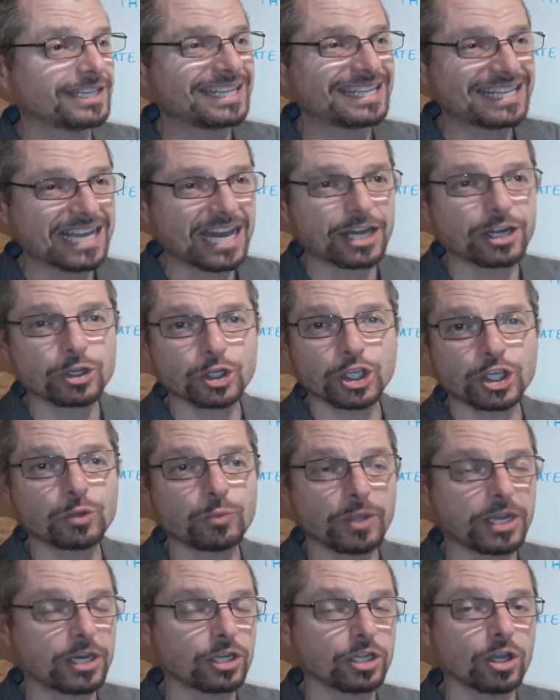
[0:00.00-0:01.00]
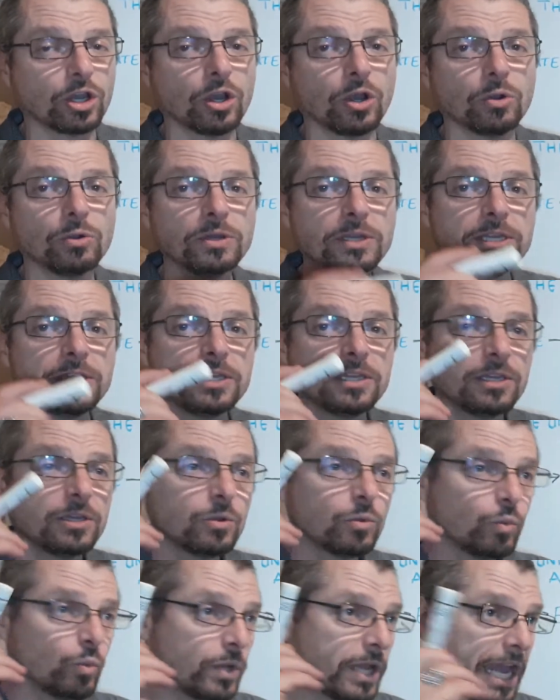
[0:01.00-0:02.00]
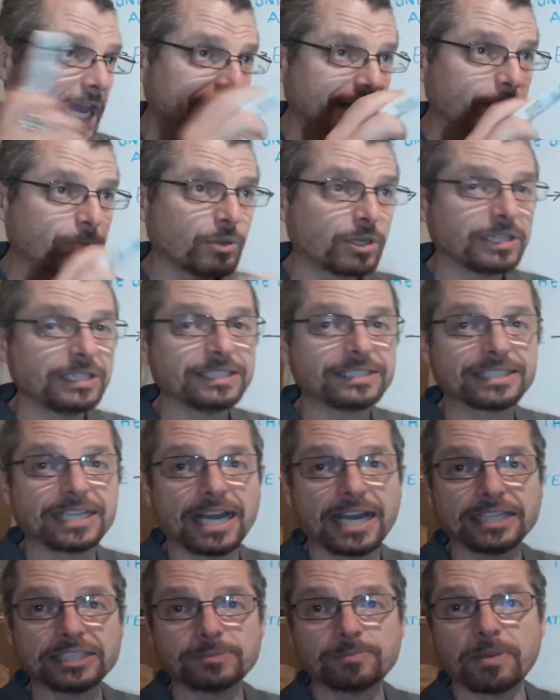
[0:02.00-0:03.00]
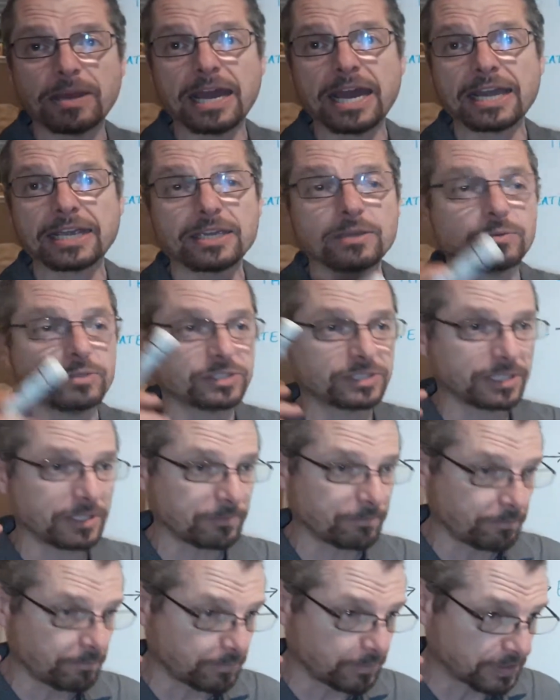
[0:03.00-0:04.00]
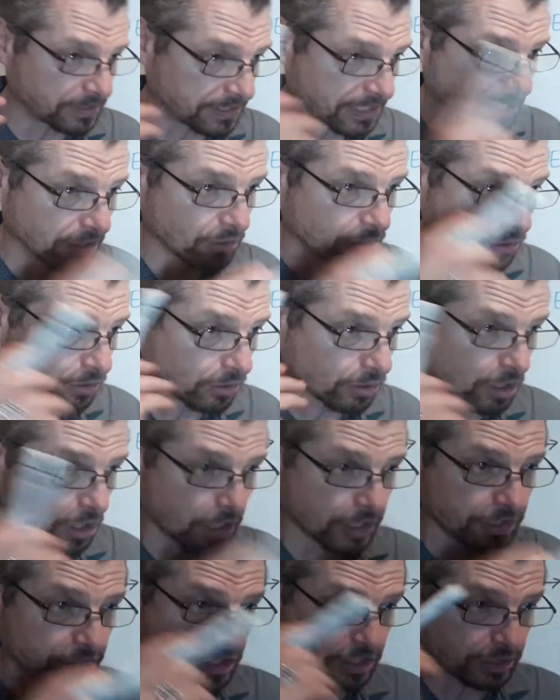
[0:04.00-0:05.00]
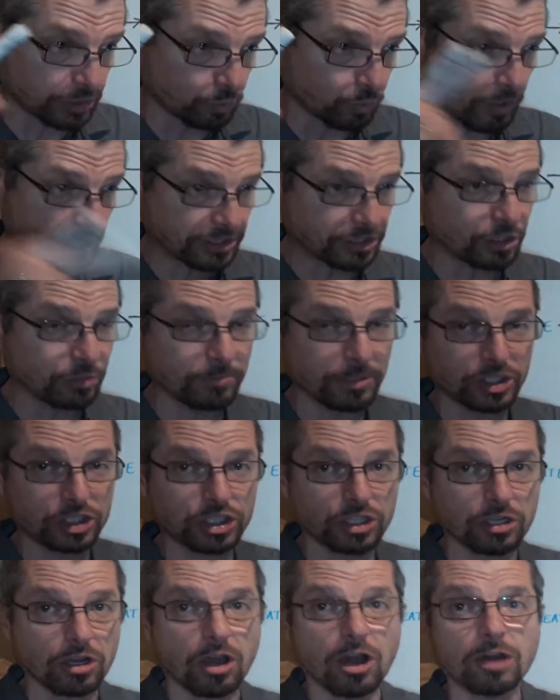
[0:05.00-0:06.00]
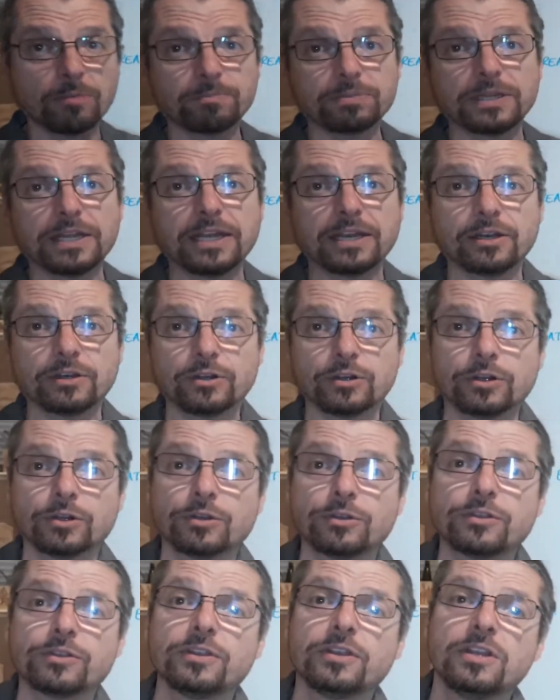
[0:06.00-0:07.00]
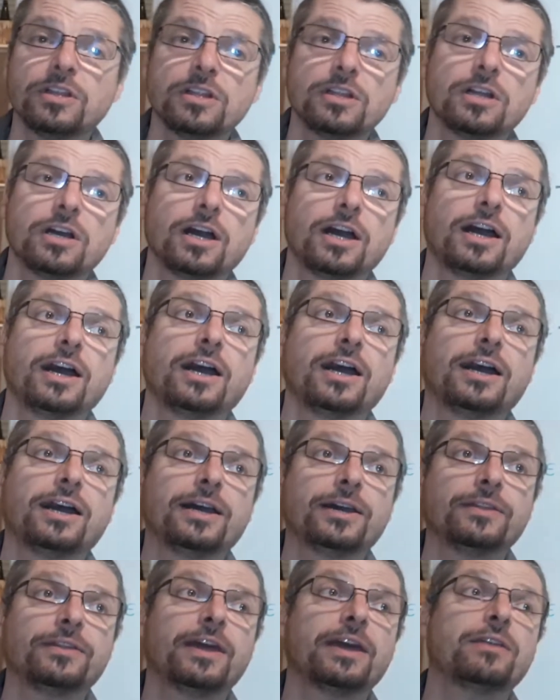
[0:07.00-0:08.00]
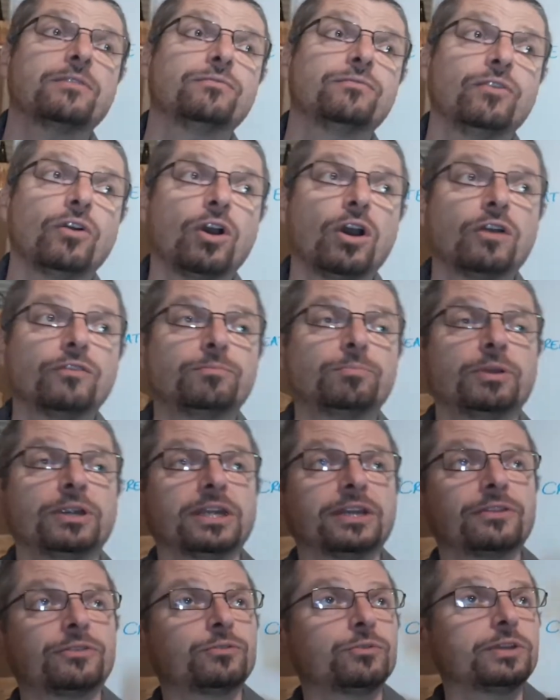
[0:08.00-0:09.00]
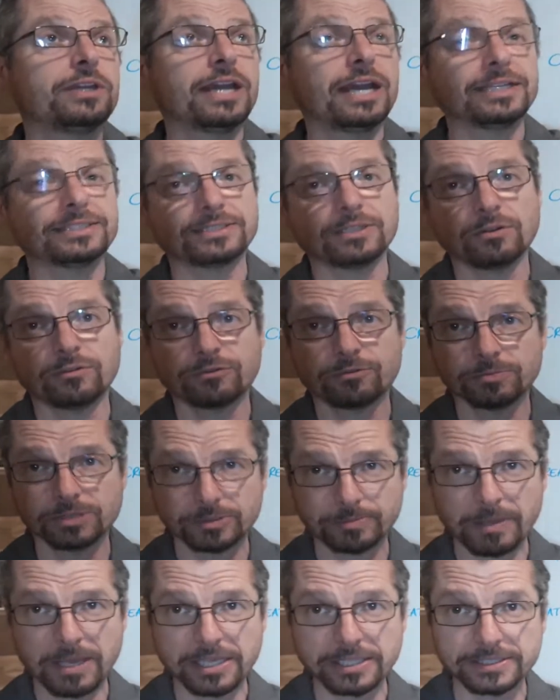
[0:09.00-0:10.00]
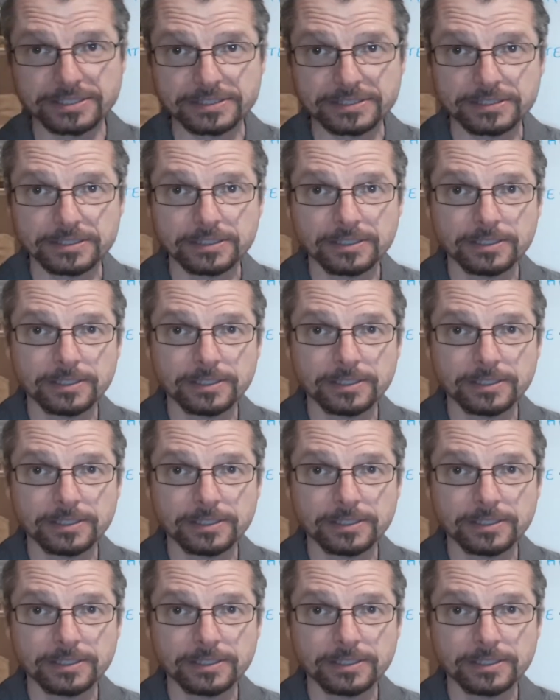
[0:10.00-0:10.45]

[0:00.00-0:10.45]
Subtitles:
Not a good way to go. We had to bring these guys back. It was the single largest rescue mission on planet Earth that involved bringing 3 guys out from space.